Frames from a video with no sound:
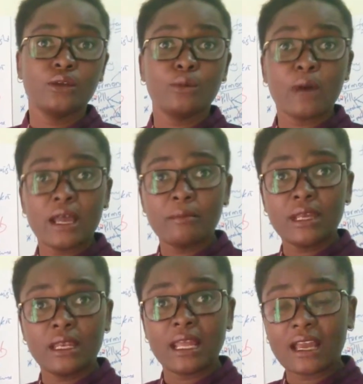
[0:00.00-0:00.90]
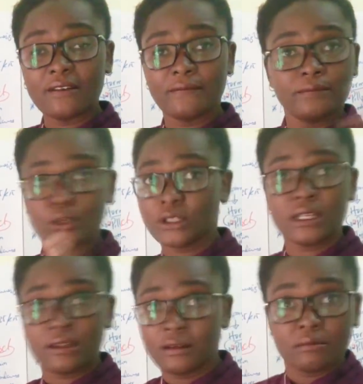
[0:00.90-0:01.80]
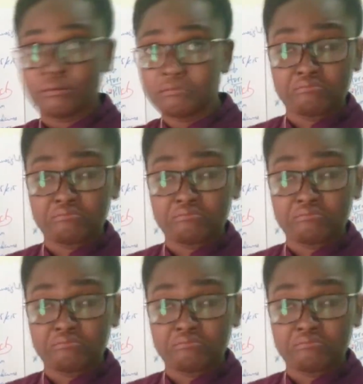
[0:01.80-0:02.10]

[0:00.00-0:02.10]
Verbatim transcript: Do I mean like I've totally